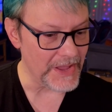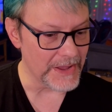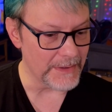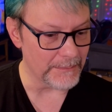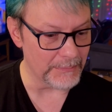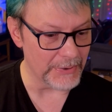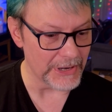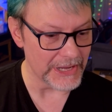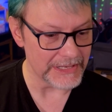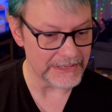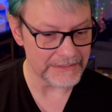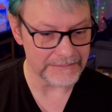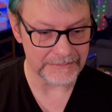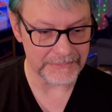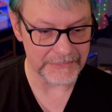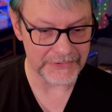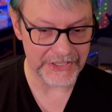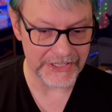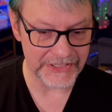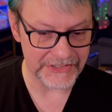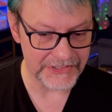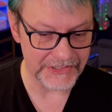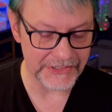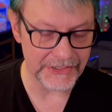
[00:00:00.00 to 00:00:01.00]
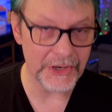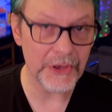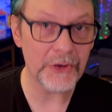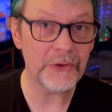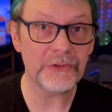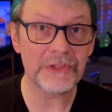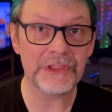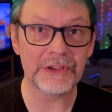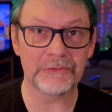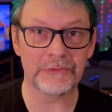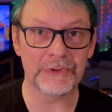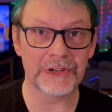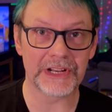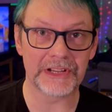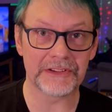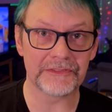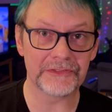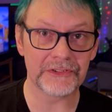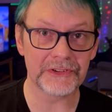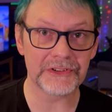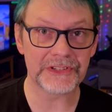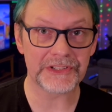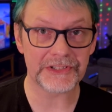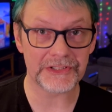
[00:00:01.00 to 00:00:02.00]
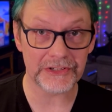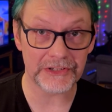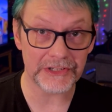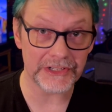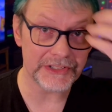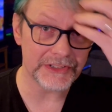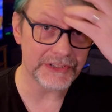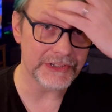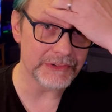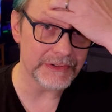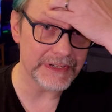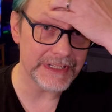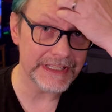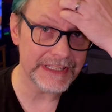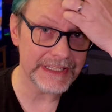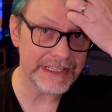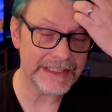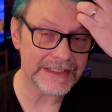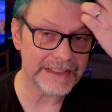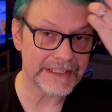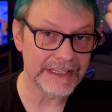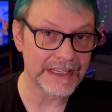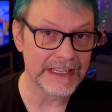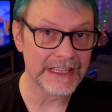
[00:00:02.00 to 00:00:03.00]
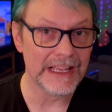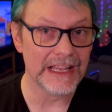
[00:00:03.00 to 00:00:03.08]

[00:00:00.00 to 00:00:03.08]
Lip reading: But just know that when I first started doing this,